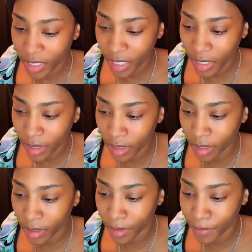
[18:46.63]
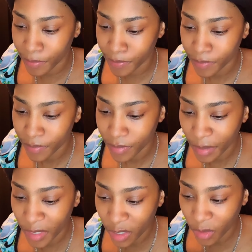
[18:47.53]
he said uh
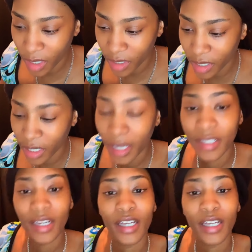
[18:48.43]
let me see what else he said.